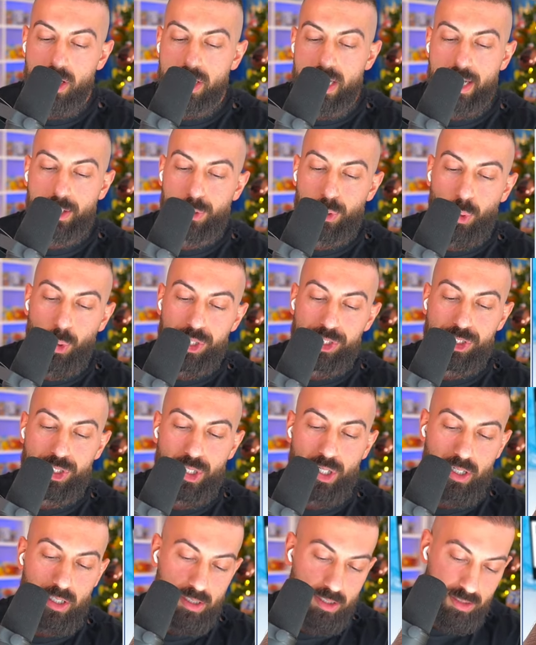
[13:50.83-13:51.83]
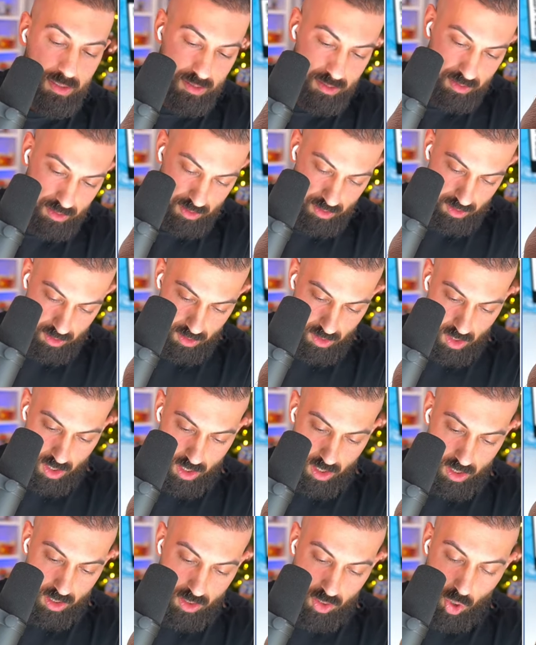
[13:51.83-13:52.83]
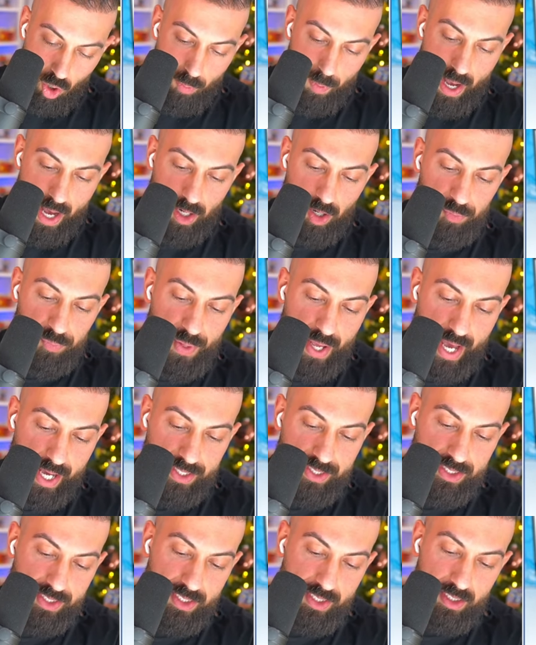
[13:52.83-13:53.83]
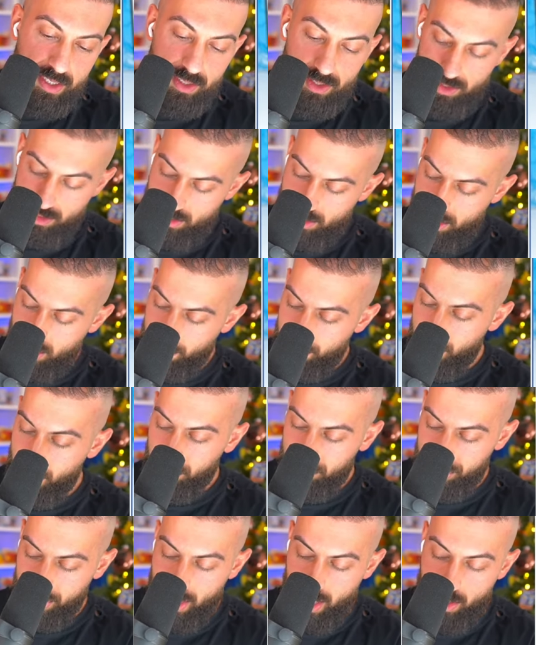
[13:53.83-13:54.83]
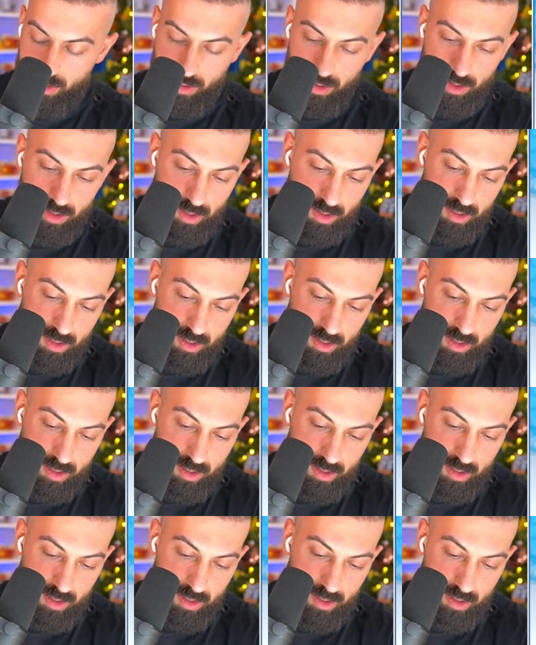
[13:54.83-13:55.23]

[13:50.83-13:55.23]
Got a Cloyster. Golbat up next. Kabuto.